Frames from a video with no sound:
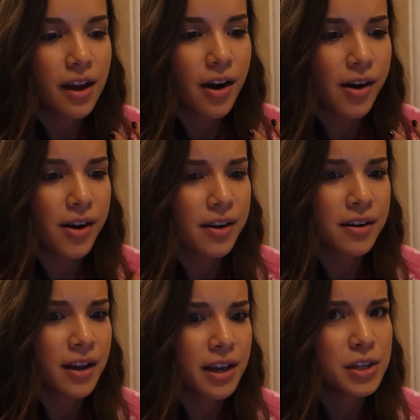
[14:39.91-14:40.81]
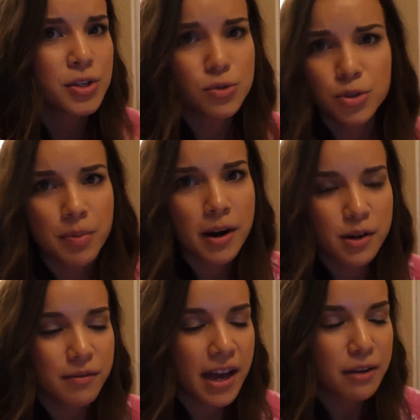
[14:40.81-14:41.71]
are a huge part
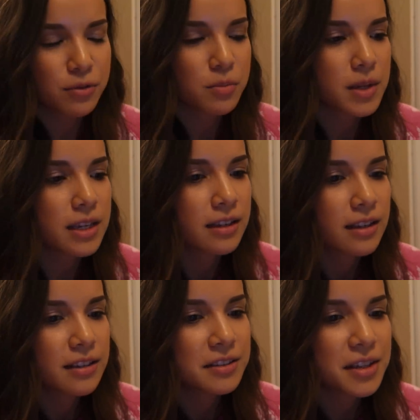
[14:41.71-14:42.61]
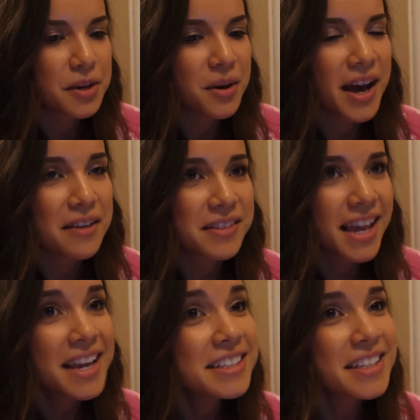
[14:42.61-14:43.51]
of that for me. So I have
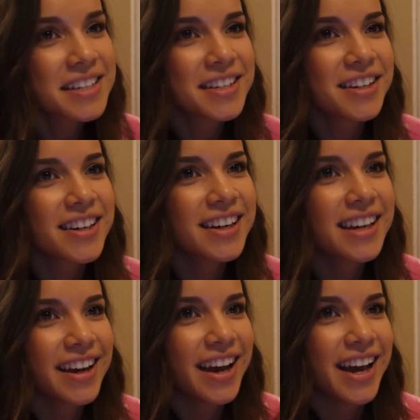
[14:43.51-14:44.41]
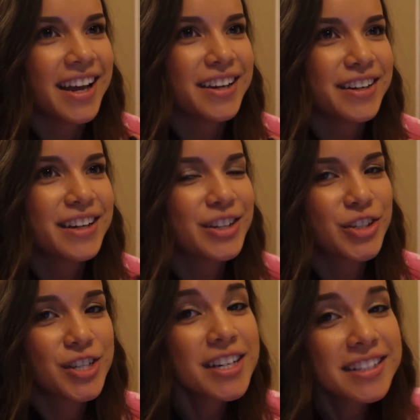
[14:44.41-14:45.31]
Casey here, and
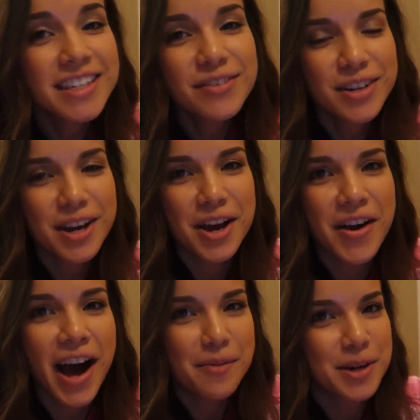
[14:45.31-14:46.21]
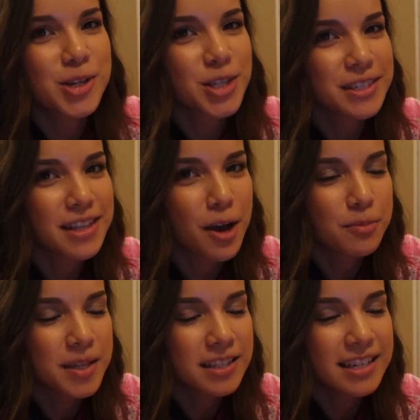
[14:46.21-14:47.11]
she doesn't even know how much she's helped
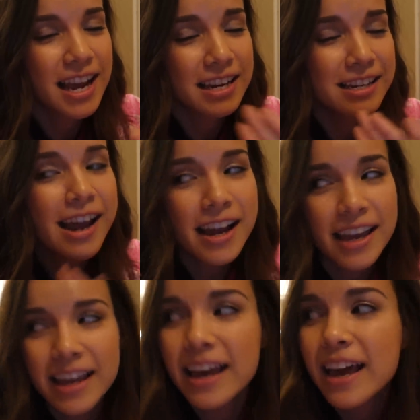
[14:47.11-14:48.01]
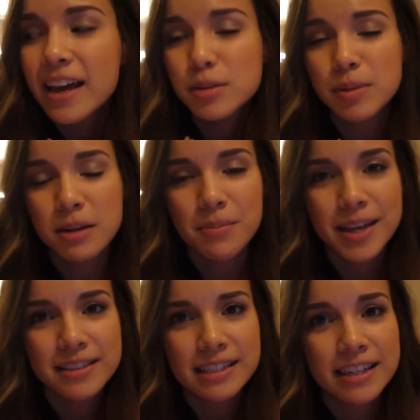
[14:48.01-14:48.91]
me today. Nugget has been
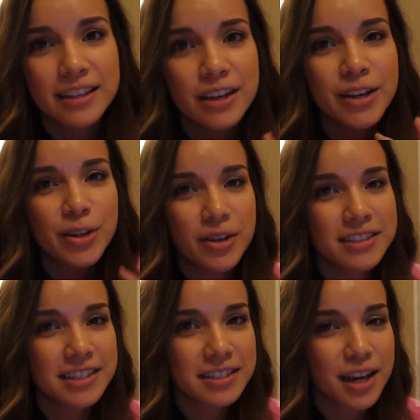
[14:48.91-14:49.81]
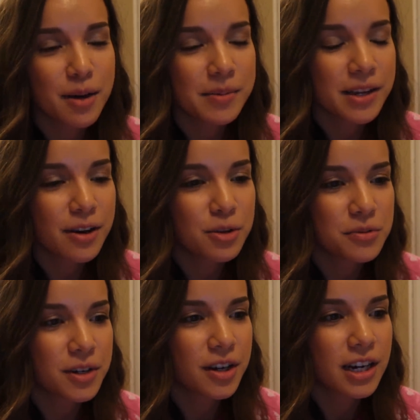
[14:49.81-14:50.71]
amazing. Chris is coming
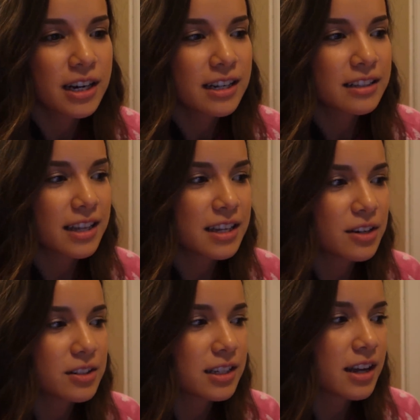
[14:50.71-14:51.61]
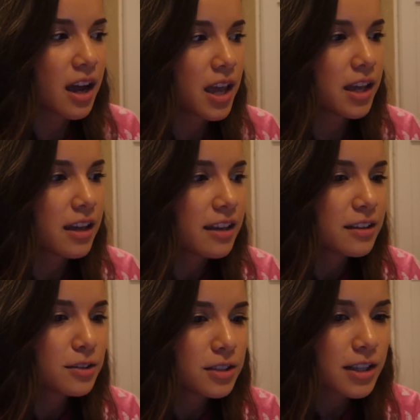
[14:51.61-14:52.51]
over later tonight.
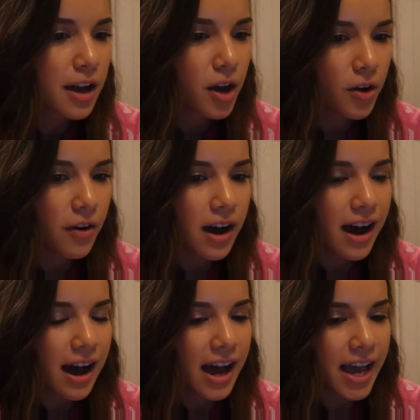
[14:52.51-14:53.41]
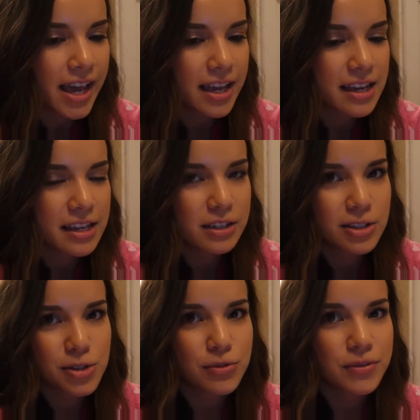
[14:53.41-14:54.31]
So I
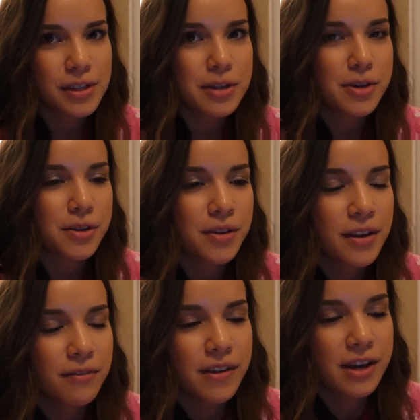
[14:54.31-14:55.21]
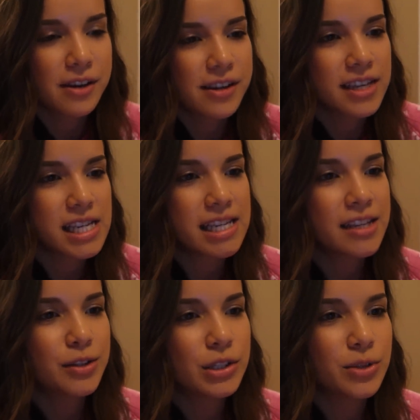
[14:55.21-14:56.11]
do feel very
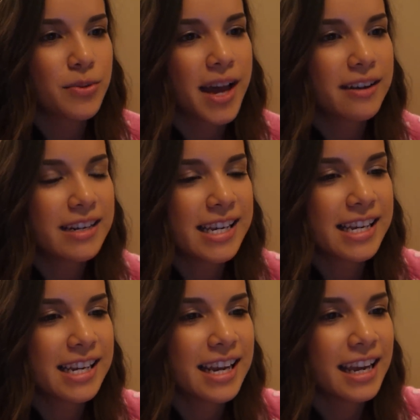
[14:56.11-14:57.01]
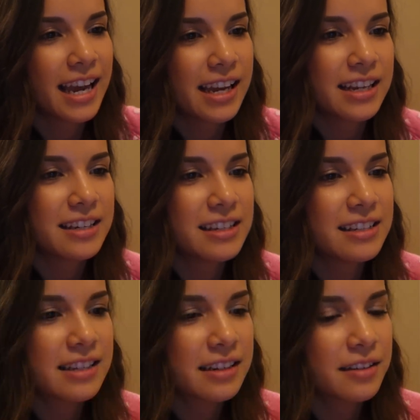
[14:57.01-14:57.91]
surrounded and
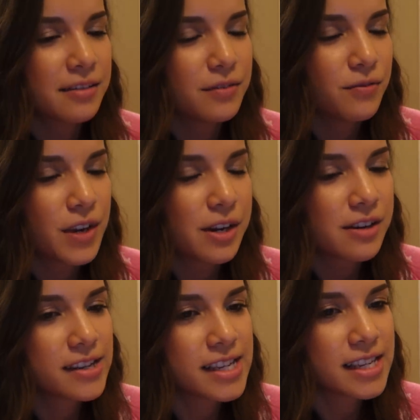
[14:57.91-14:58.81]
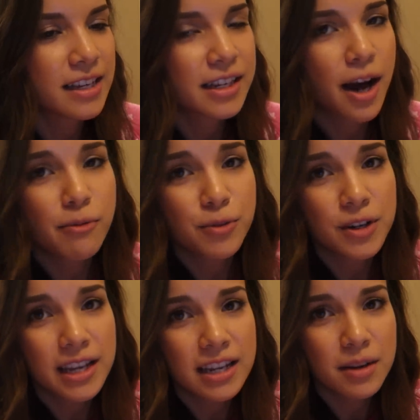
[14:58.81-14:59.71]
very
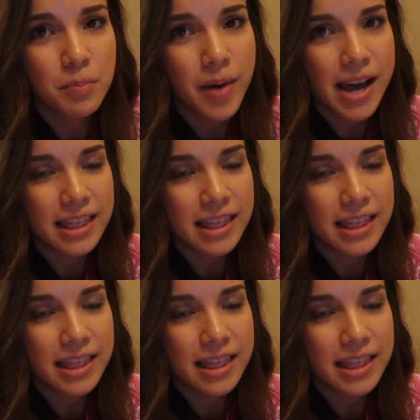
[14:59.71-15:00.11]
comforted by